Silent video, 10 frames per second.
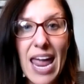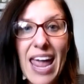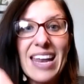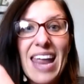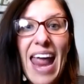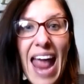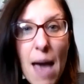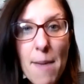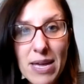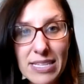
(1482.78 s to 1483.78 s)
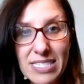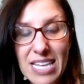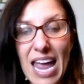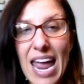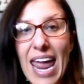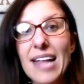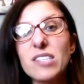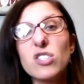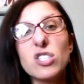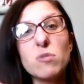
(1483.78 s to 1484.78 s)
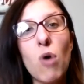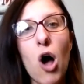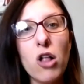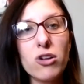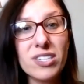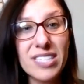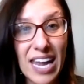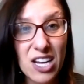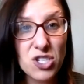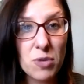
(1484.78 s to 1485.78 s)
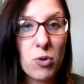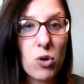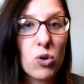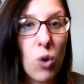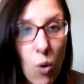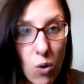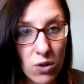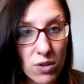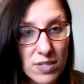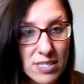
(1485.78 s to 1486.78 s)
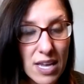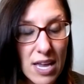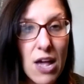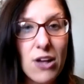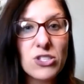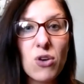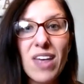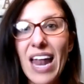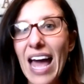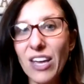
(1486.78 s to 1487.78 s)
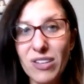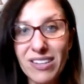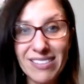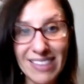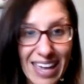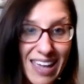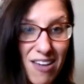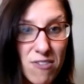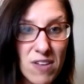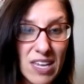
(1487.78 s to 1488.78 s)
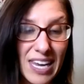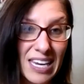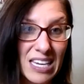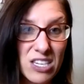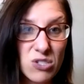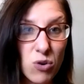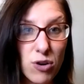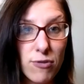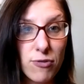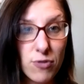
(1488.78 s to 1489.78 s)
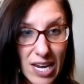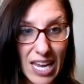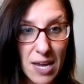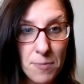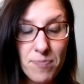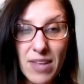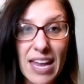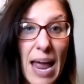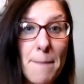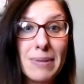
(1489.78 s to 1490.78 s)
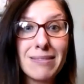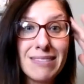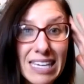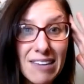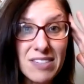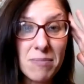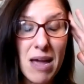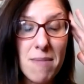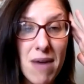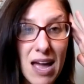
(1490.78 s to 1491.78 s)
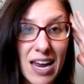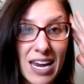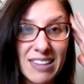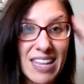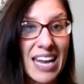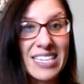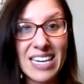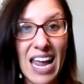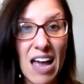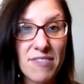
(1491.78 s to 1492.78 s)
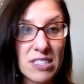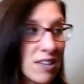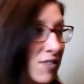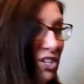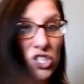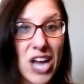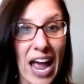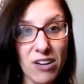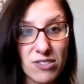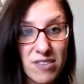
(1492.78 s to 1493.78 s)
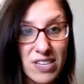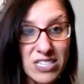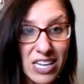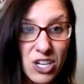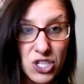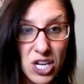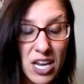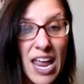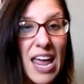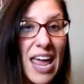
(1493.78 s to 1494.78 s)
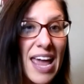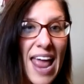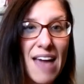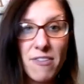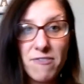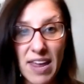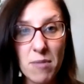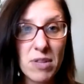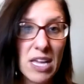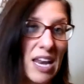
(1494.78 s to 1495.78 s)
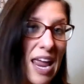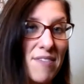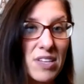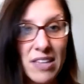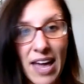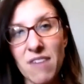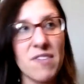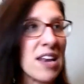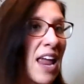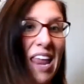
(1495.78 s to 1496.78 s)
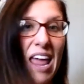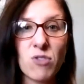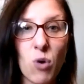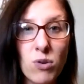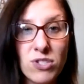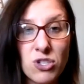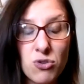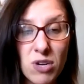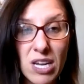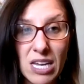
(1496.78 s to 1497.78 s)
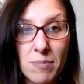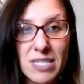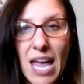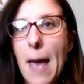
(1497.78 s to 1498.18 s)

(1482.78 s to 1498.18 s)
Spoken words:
and habits and smaller tangible goals so that I could live eating disorder free. And I believed in my mind that I didn't have to live in the shackles of addiction and have a family and have a life and have goals and dreams,